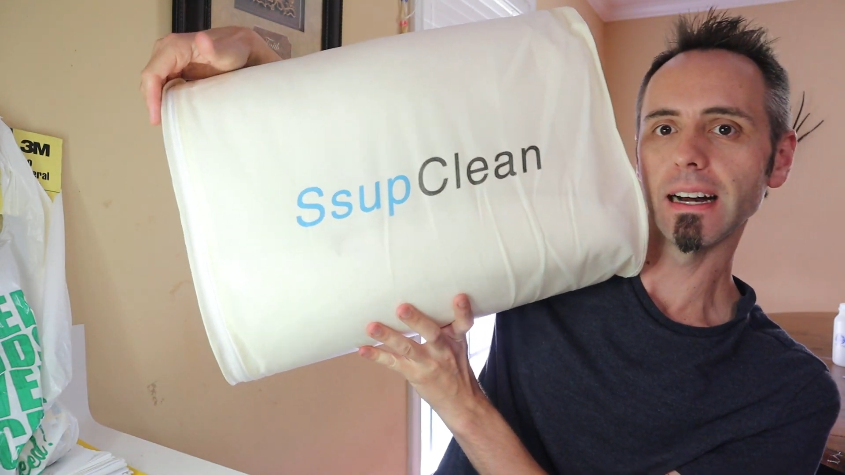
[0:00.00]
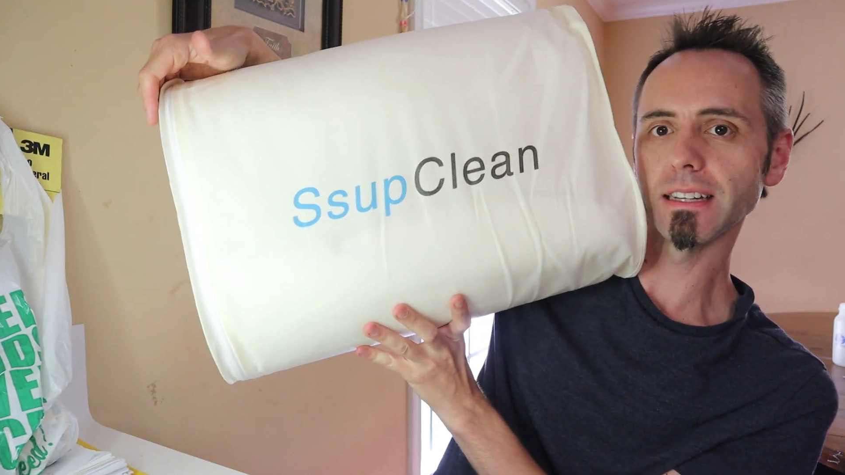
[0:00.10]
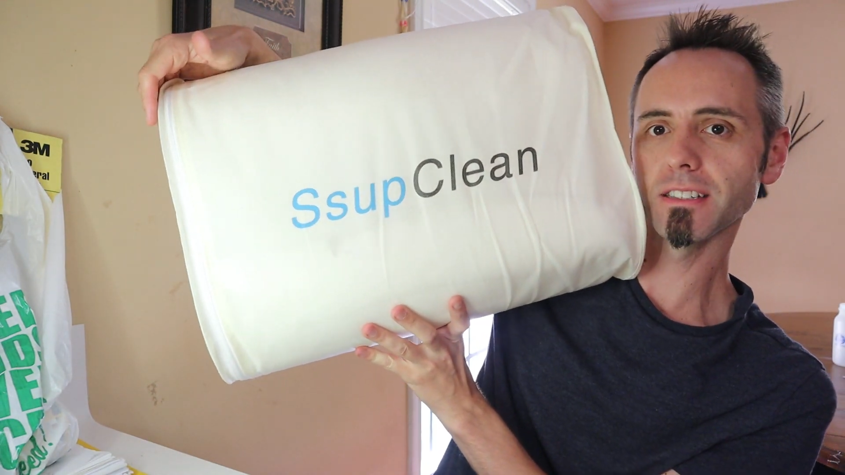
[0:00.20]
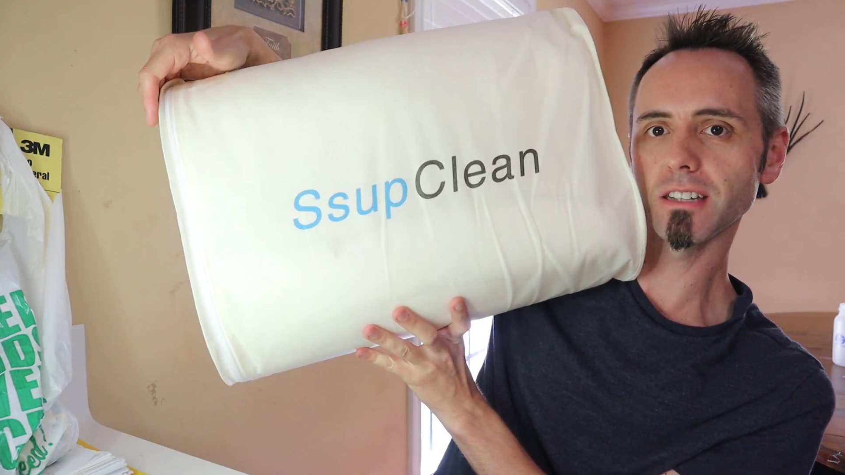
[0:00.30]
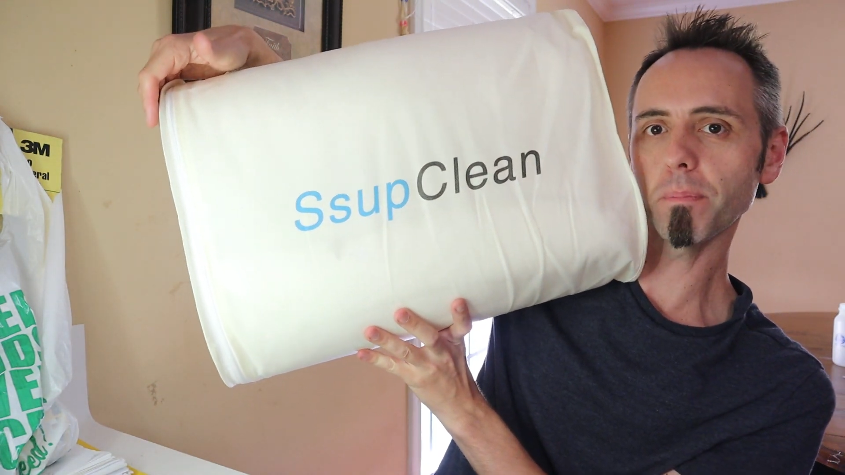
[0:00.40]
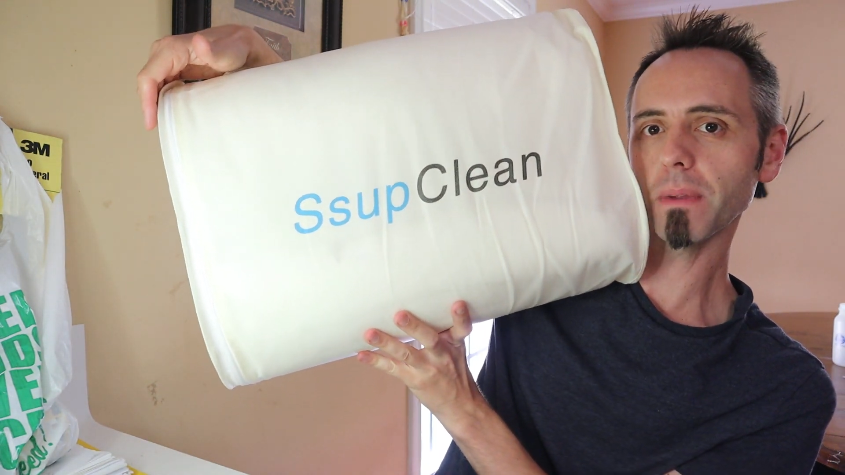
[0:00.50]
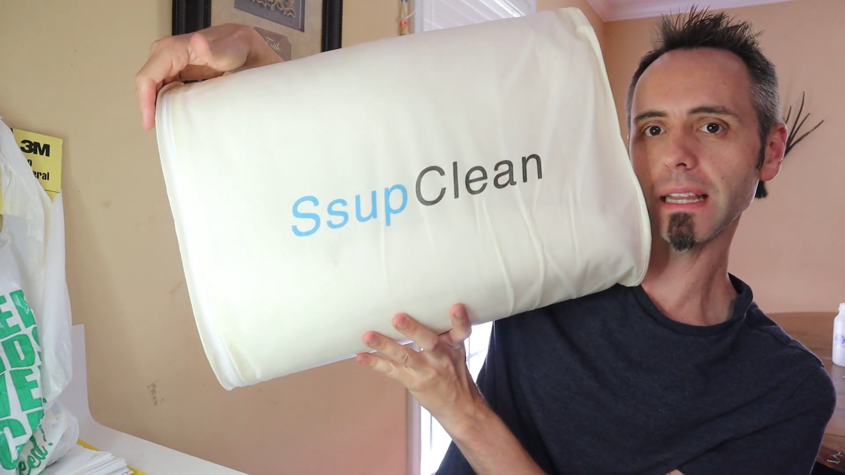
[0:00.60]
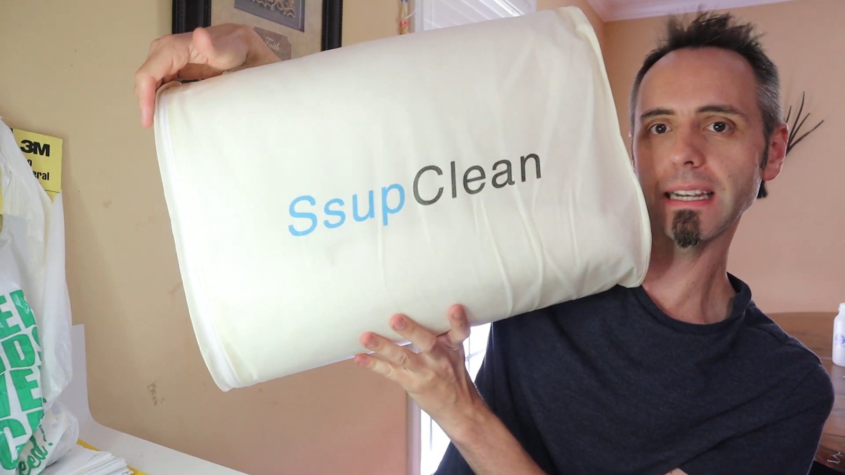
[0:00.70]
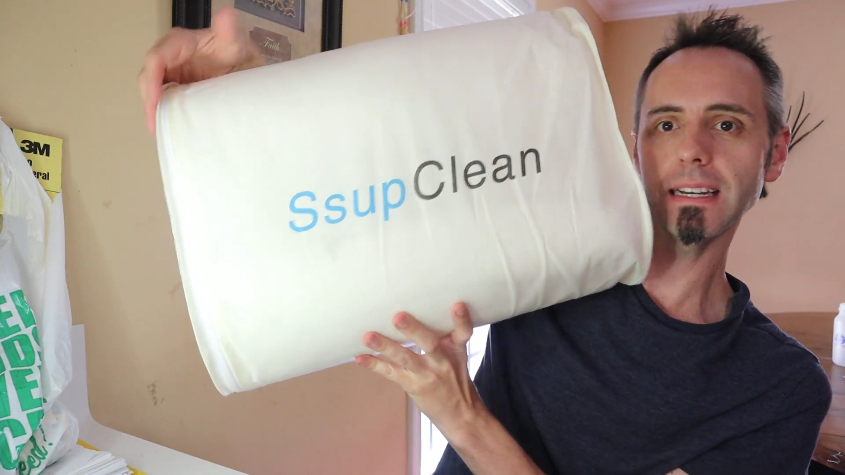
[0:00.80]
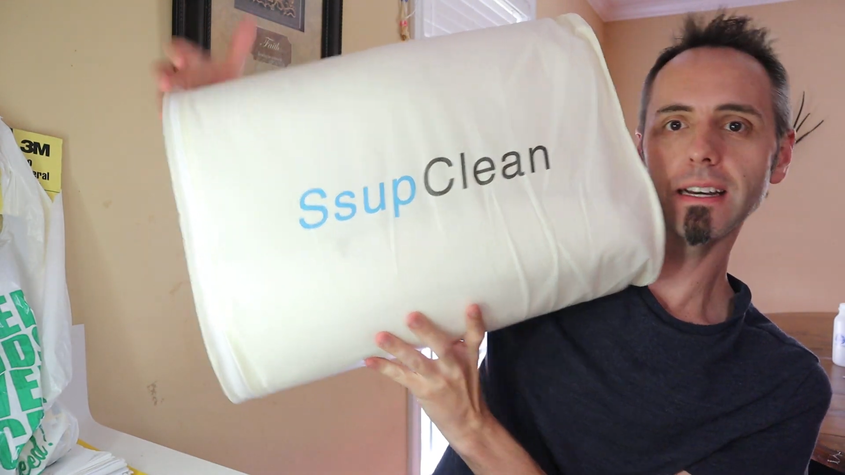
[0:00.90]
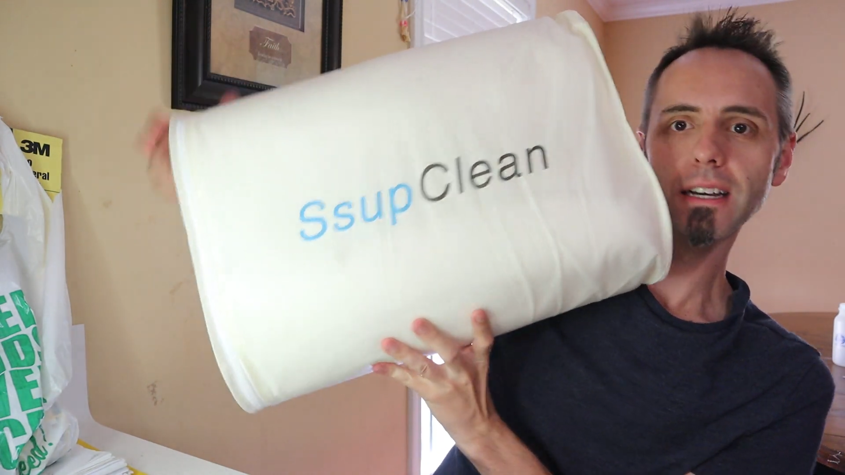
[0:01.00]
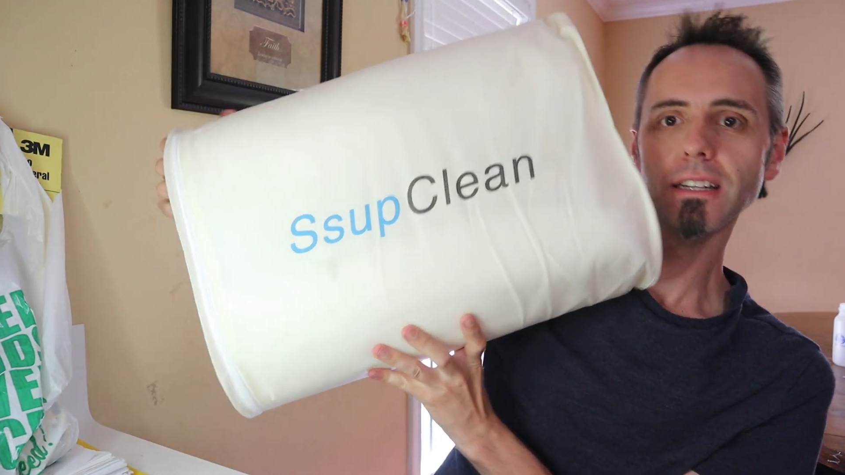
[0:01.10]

A Sup Clean,